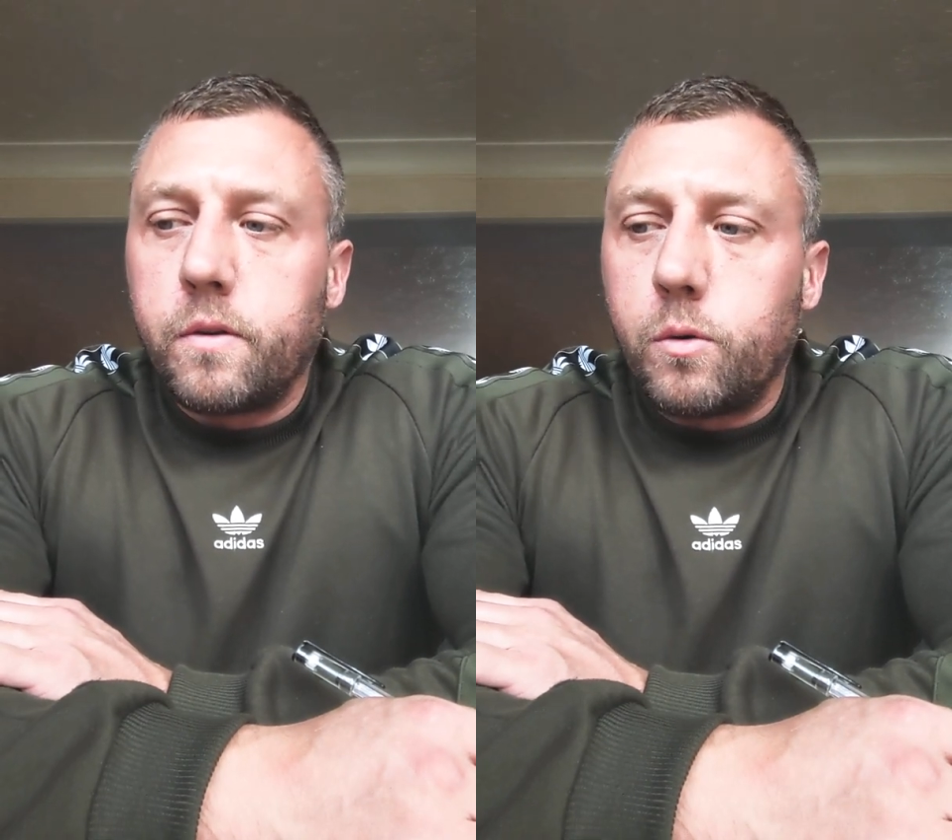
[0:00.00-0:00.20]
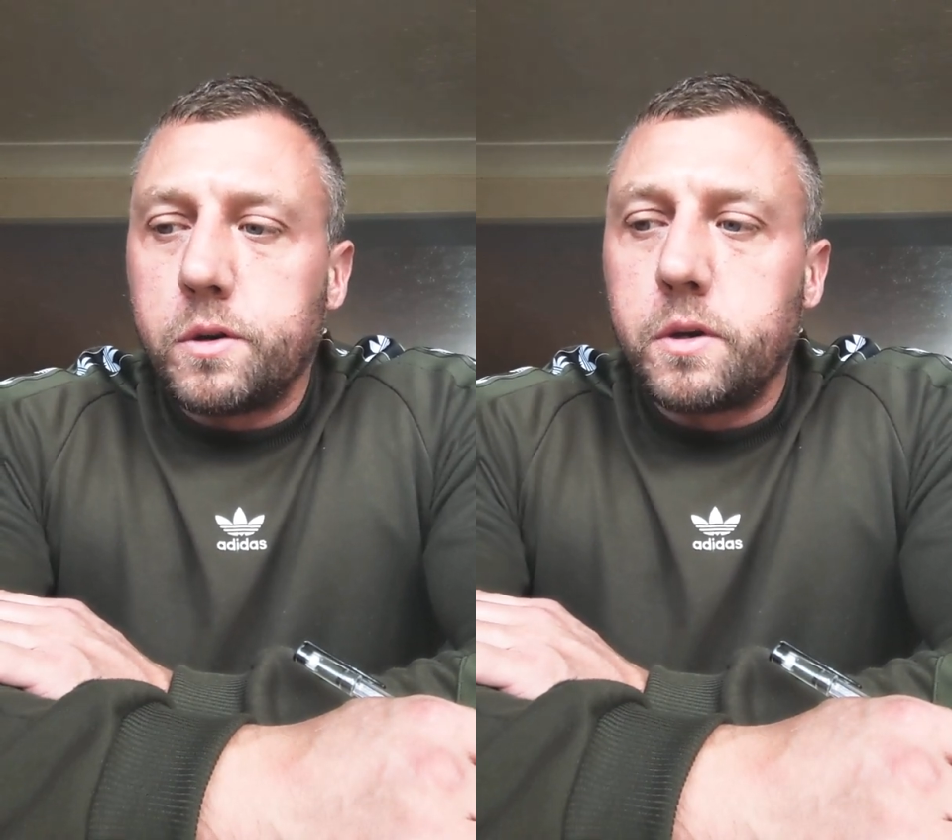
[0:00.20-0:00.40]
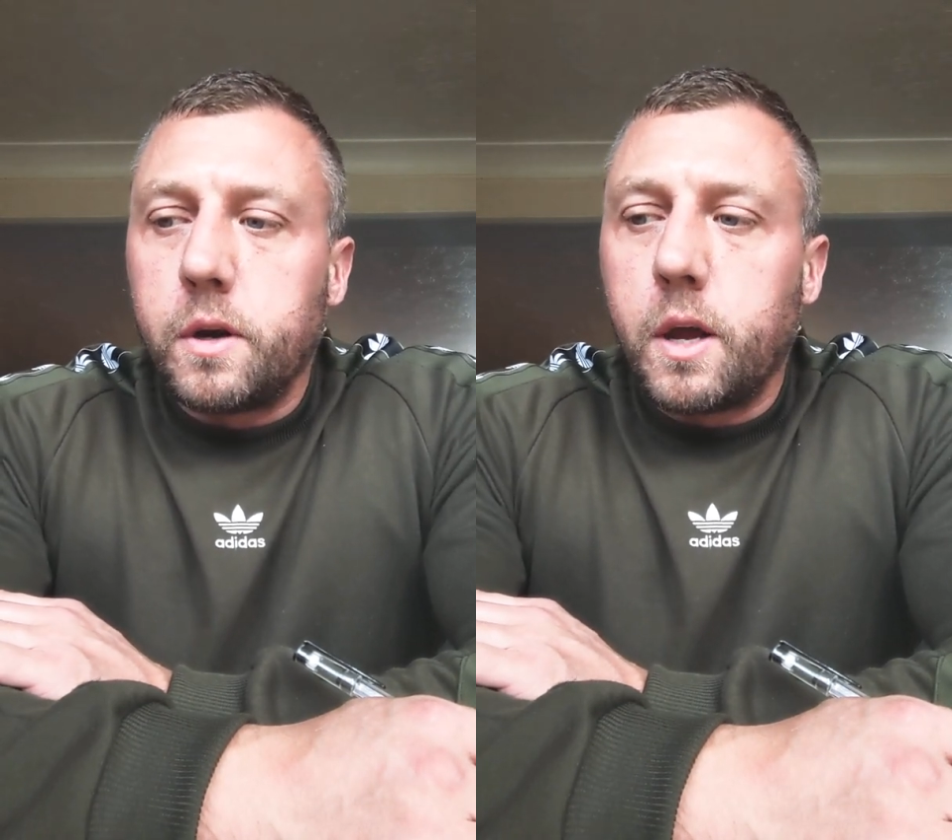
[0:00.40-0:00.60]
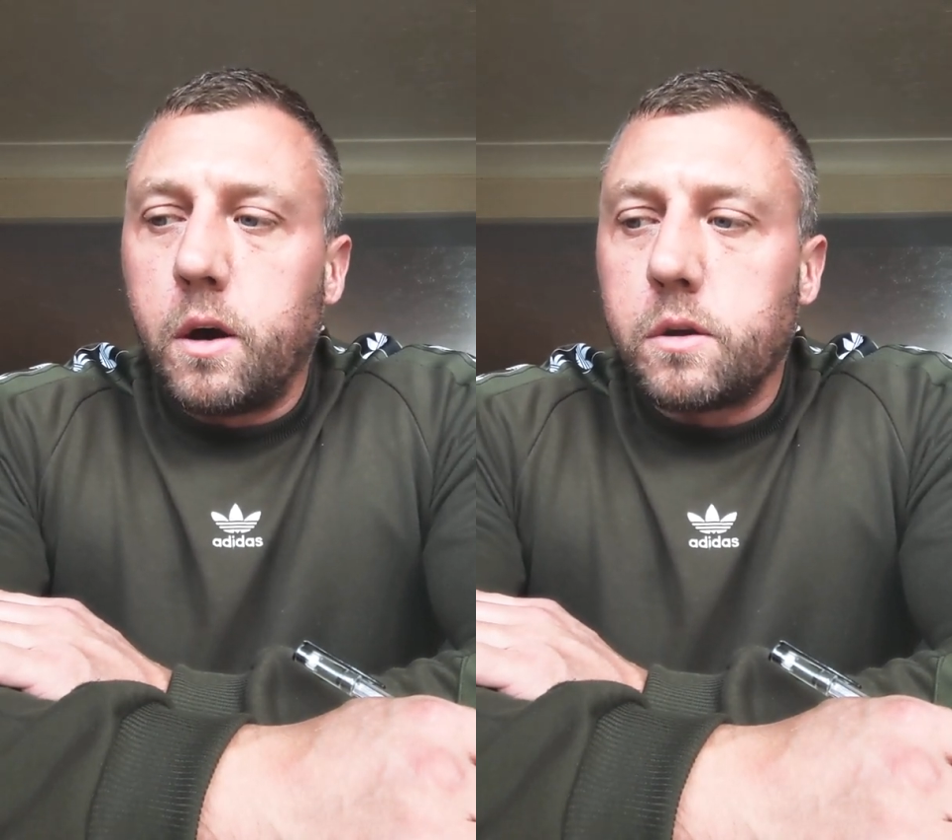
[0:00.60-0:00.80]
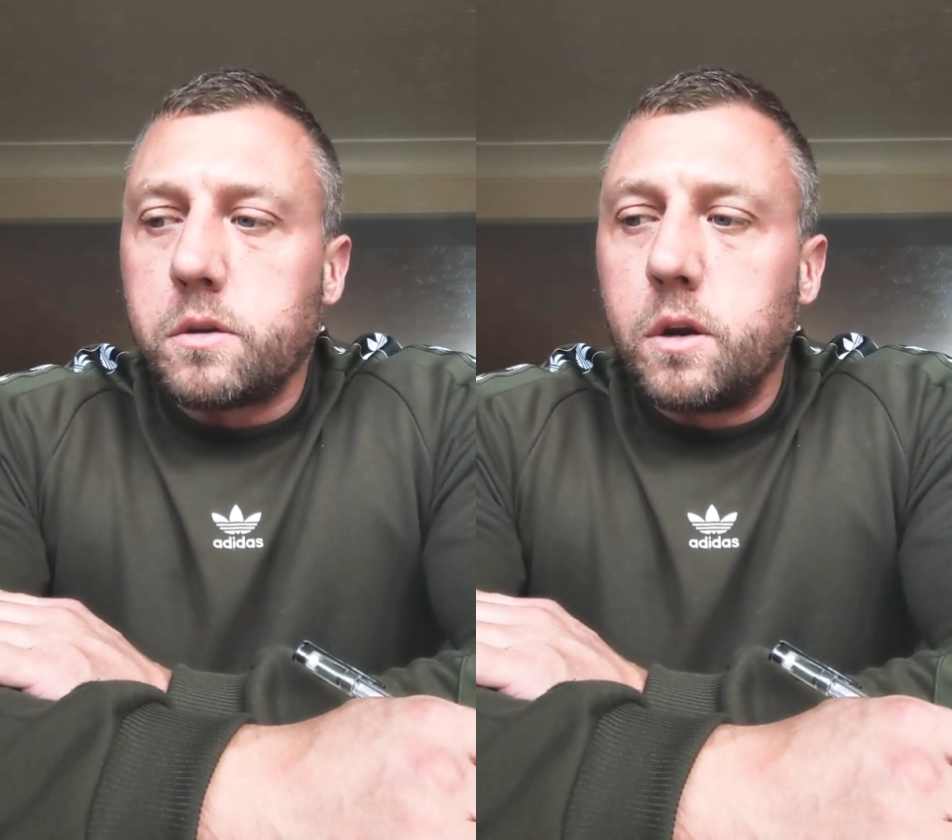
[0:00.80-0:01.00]
A question I get
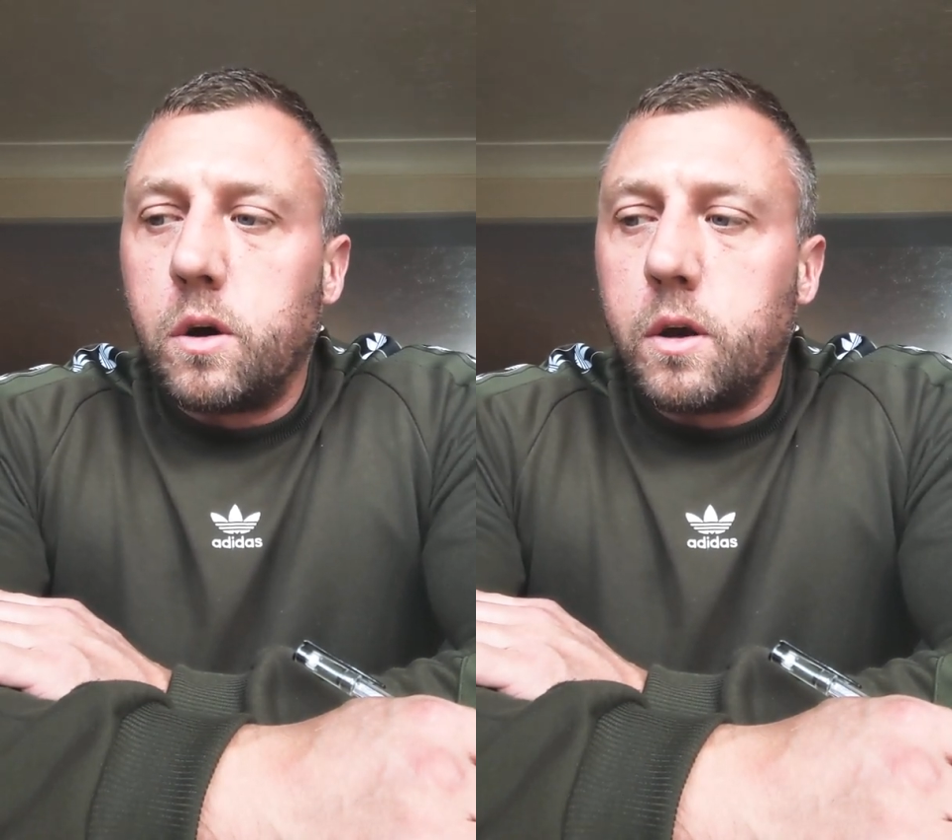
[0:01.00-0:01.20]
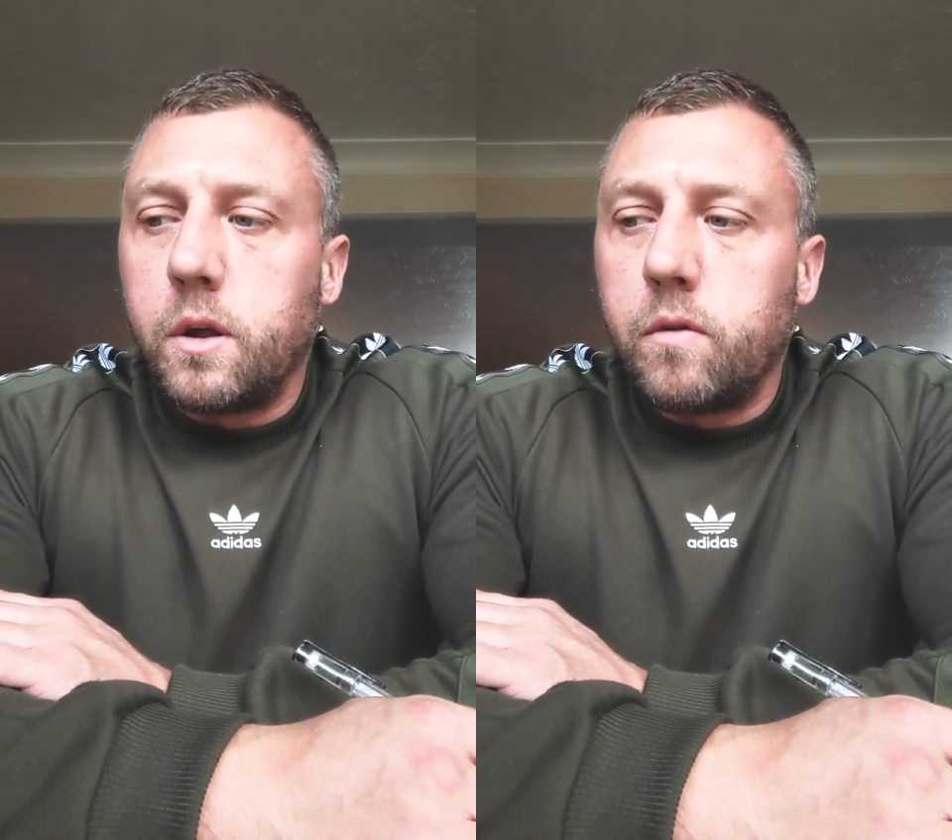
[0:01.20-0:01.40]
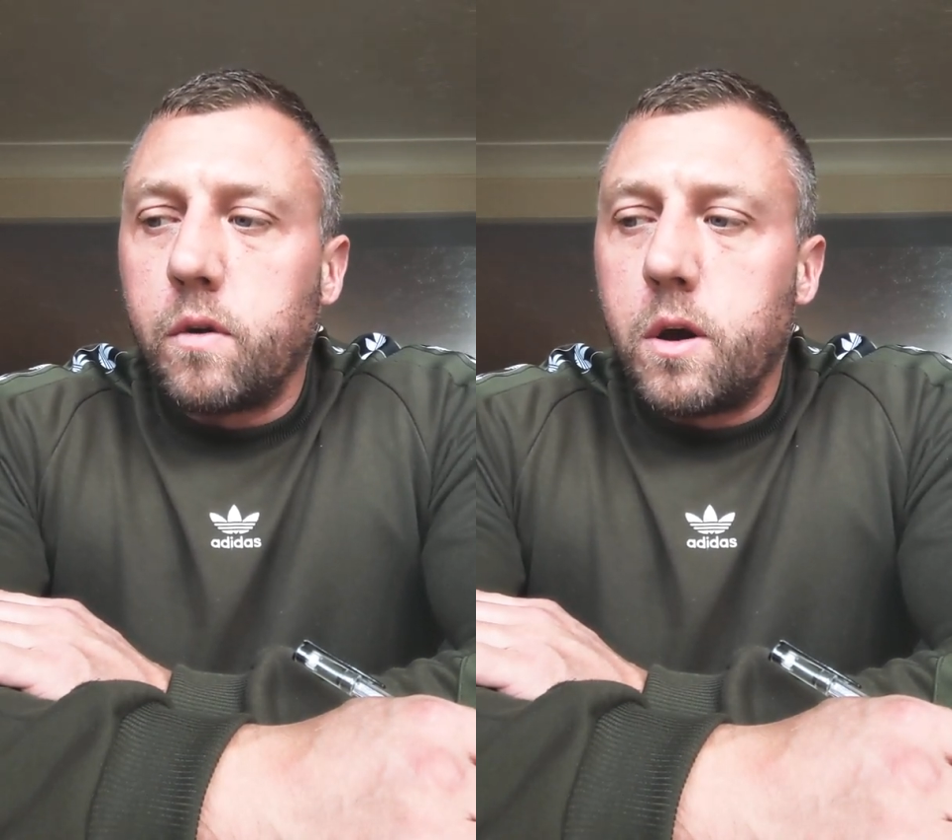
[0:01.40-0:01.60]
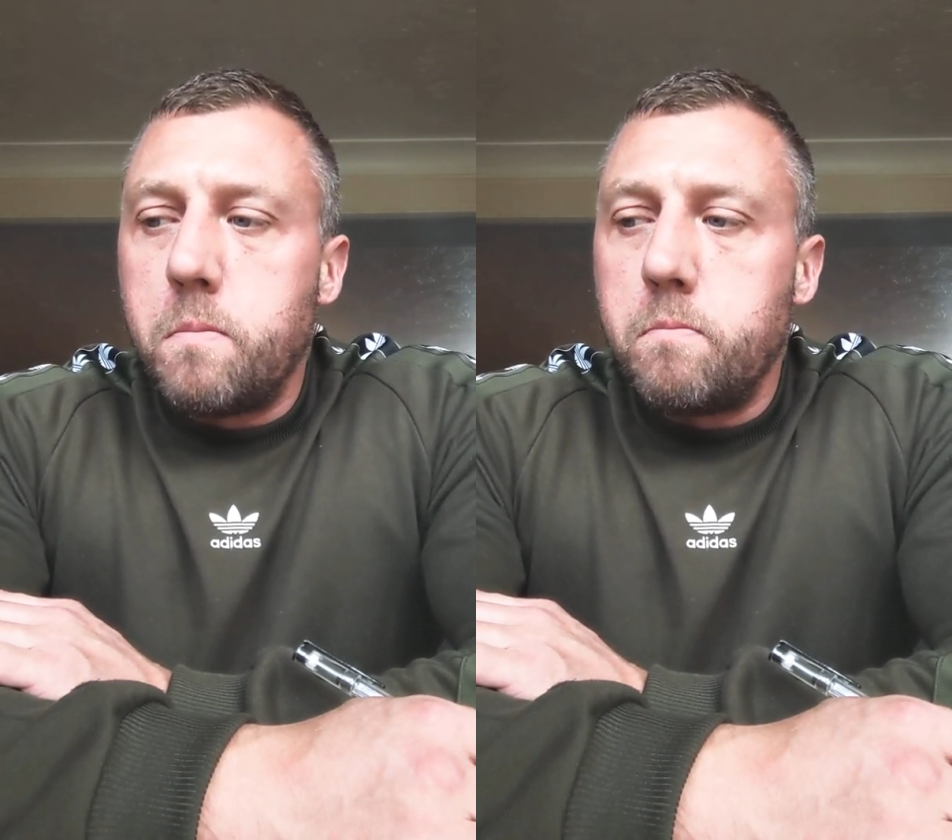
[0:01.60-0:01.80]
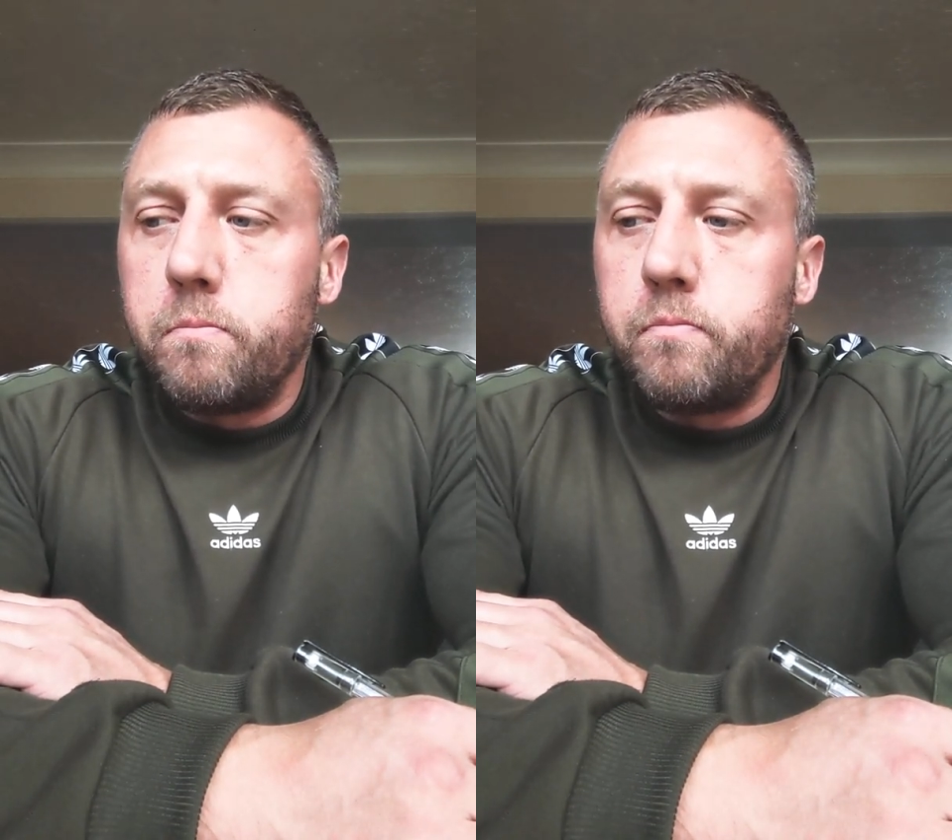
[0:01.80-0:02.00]
asked a lot is
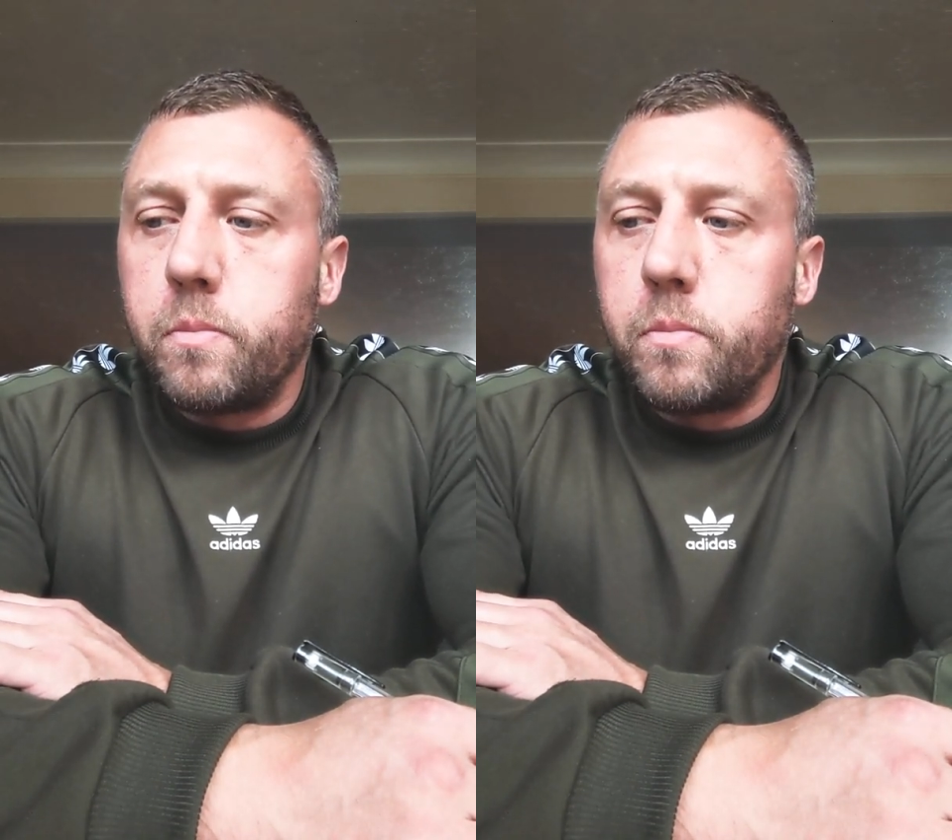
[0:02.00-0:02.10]
what